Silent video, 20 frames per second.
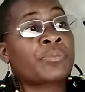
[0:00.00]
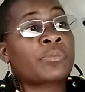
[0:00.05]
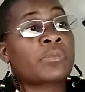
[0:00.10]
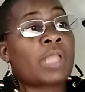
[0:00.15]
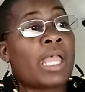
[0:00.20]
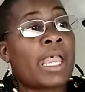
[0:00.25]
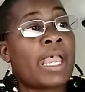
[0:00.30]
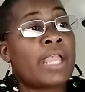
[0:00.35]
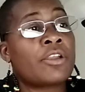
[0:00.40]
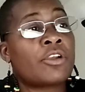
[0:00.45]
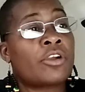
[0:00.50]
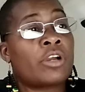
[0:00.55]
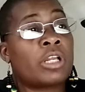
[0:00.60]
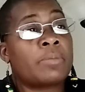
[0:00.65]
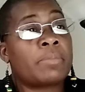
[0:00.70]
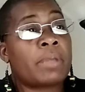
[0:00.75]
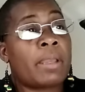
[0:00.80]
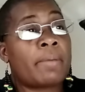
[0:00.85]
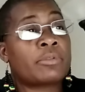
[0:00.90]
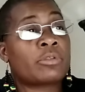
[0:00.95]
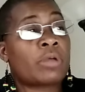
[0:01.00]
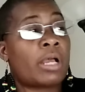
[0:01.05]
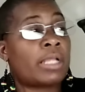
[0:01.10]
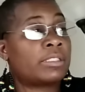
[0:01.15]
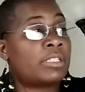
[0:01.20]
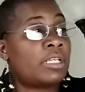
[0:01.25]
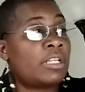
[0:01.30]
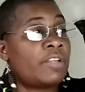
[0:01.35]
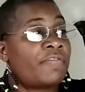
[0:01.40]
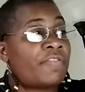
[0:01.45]
And you're going to be able to
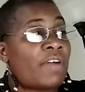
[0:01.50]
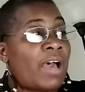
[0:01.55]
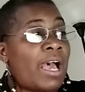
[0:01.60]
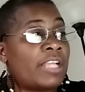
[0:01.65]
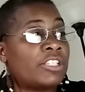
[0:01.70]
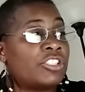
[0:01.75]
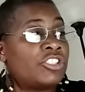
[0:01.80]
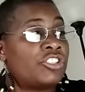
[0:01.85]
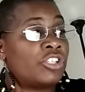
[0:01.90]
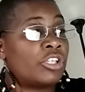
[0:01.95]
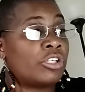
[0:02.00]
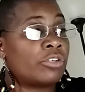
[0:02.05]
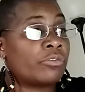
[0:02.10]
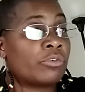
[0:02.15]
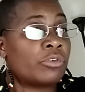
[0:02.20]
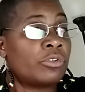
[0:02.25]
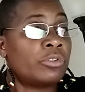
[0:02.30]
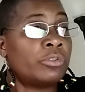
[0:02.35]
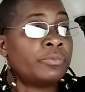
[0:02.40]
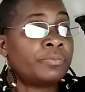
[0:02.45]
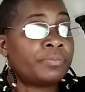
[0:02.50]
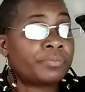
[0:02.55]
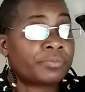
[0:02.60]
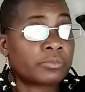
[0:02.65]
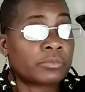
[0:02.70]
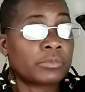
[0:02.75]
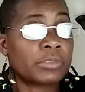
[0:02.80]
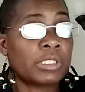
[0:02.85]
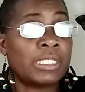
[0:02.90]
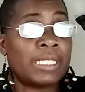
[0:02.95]
identify general
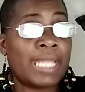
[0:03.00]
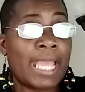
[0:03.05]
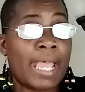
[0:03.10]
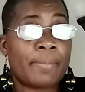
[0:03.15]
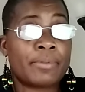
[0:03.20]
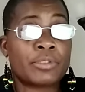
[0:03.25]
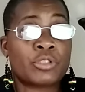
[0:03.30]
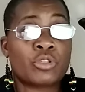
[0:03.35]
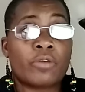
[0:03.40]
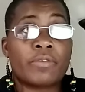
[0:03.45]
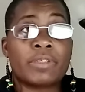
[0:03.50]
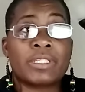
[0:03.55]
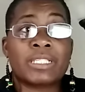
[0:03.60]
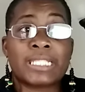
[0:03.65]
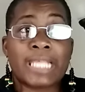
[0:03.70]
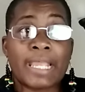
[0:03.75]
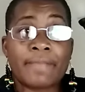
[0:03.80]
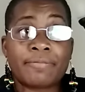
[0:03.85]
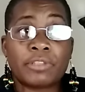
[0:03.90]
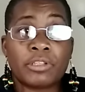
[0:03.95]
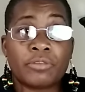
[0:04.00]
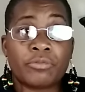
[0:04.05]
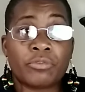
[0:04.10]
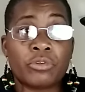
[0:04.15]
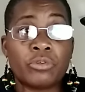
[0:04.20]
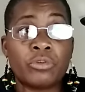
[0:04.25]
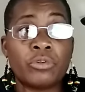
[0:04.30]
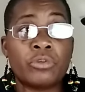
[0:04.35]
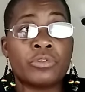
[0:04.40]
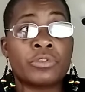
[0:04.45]
laboratory safety
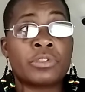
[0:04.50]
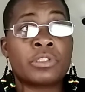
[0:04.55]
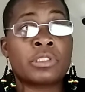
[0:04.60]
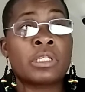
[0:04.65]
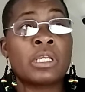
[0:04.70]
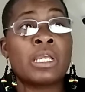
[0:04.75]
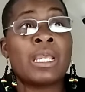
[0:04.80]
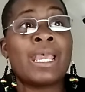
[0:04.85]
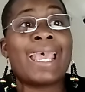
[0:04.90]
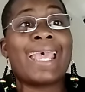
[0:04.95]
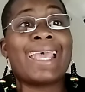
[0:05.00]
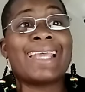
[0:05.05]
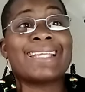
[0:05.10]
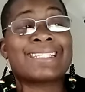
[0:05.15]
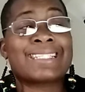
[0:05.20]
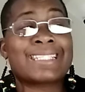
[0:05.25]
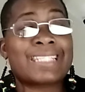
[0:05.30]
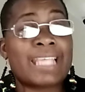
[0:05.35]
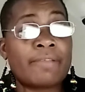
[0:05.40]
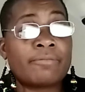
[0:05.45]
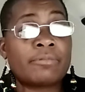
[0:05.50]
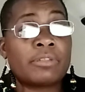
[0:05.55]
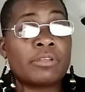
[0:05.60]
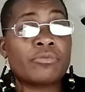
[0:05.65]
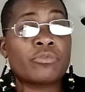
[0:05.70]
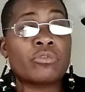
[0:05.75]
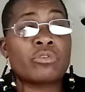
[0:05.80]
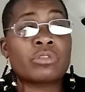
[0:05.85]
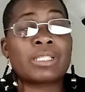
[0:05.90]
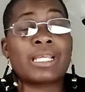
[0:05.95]
rules and safety
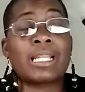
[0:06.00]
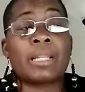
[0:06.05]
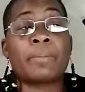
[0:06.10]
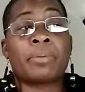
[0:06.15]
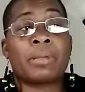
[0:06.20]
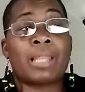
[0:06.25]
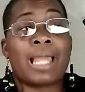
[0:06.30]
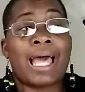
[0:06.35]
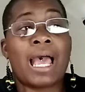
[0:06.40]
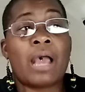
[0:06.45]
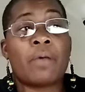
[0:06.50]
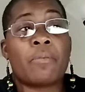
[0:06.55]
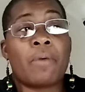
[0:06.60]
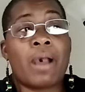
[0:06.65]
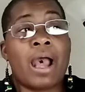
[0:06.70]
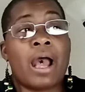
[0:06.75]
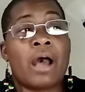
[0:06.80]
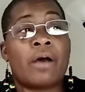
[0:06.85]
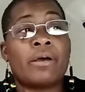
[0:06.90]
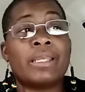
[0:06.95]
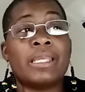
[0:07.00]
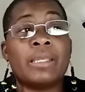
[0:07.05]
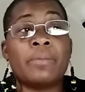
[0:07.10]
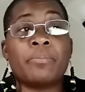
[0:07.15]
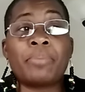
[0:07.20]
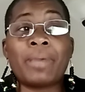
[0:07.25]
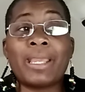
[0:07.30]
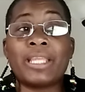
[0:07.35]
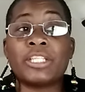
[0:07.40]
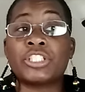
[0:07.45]
rules that apply while in
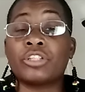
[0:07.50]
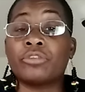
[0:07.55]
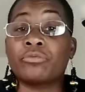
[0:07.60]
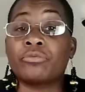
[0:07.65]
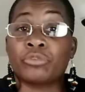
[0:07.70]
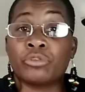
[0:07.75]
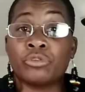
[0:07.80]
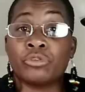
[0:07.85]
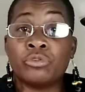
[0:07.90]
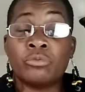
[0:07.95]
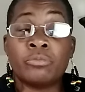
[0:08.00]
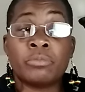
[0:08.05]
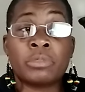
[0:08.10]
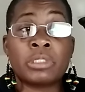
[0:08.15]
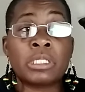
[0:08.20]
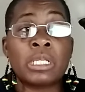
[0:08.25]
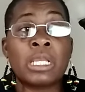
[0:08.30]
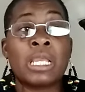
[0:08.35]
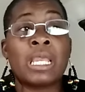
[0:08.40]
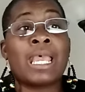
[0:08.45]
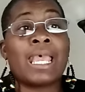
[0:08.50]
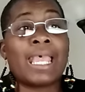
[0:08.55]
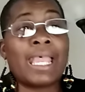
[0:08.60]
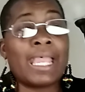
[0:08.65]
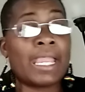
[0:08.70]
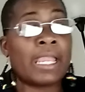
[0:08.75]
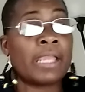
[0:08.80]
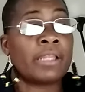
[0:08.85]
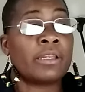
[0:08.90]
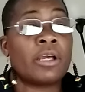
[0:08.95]
patient rooms
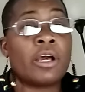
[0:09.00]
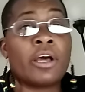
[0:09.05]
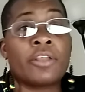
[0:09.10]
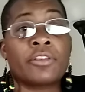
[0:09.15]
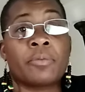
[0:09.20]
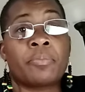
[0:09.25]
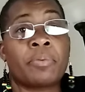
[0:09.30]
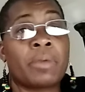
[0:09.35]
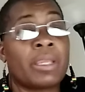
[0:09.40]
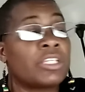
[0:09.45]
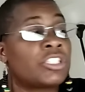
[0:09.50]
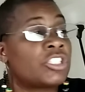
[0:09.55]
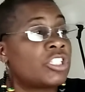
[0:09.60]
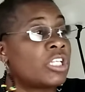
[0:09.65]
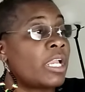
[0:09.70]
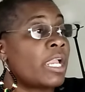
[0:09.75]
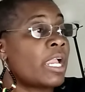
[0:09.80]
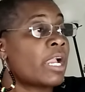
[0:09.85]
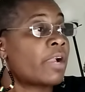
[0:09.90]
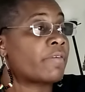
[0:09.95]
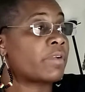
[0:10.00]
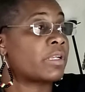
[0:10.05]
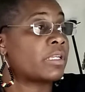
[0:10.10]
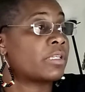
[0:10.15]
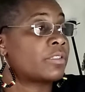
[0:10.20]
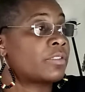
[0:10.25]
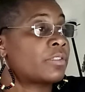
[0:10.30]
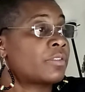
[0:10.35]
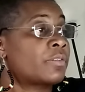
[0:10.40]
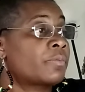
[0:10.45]
and other patient
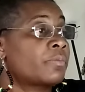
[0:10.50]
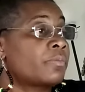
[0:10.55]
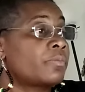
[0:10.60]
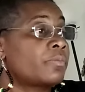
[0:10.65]
areas.